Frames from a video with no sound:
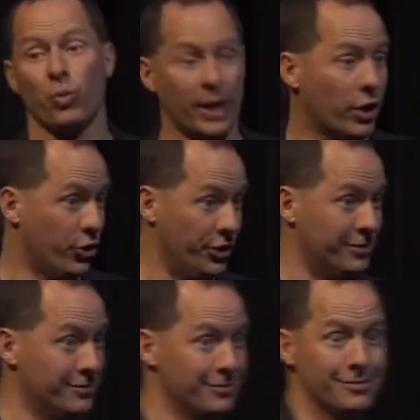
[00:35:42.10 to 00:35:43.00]
weird.
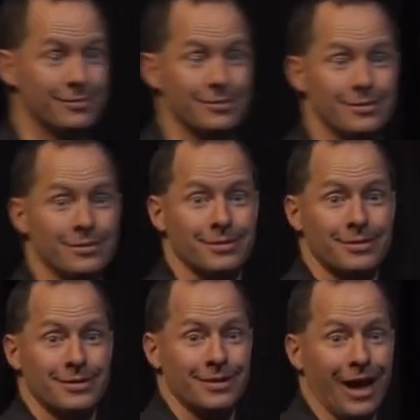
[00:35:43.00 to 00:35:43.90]

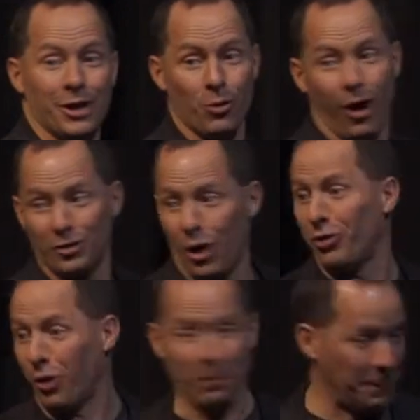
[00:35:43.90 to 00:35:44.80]
And you all know
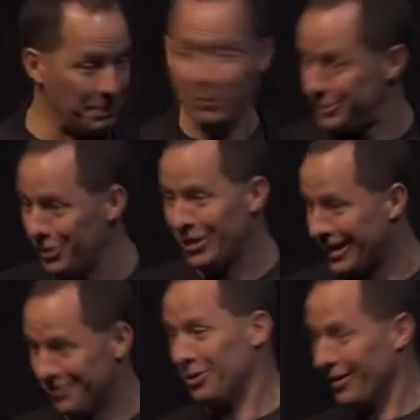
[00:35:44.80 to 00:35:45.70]
there are people who do
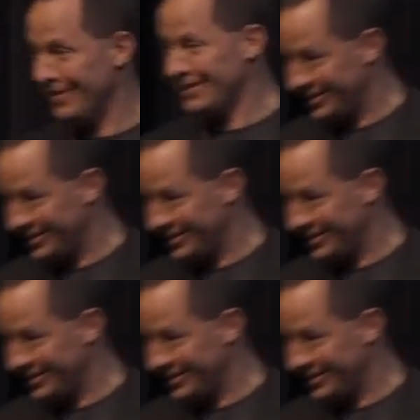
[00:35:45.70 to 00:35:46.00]
that. They're nervous.